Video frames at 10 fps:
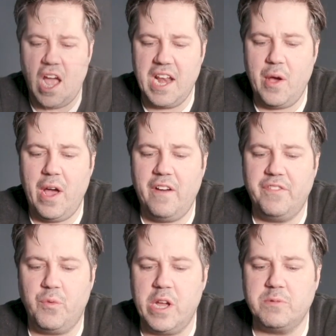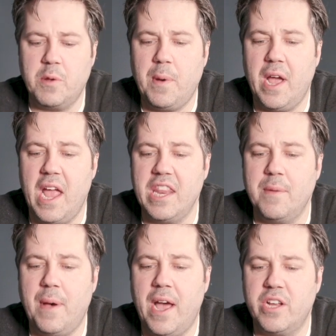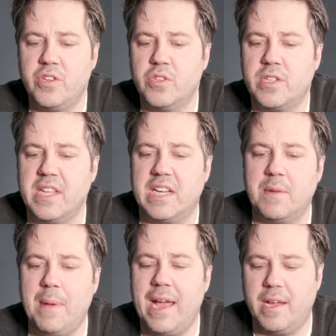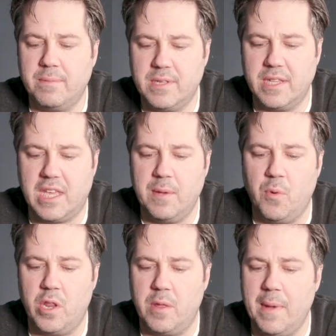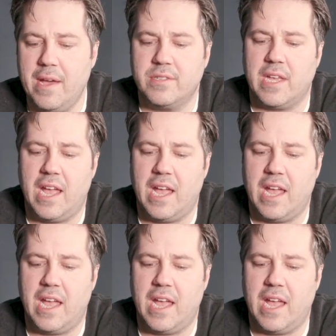I now have the Raspberry Pi and the Pi Juice connected back up to the keyboard and the mouse.